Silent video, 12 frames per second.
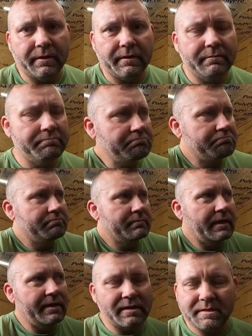it.
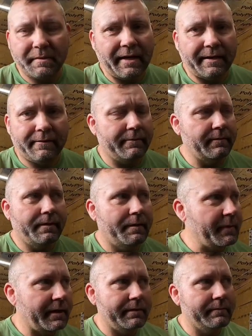It doesn't matter. I
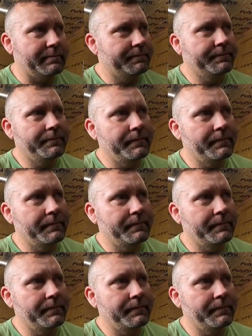mean,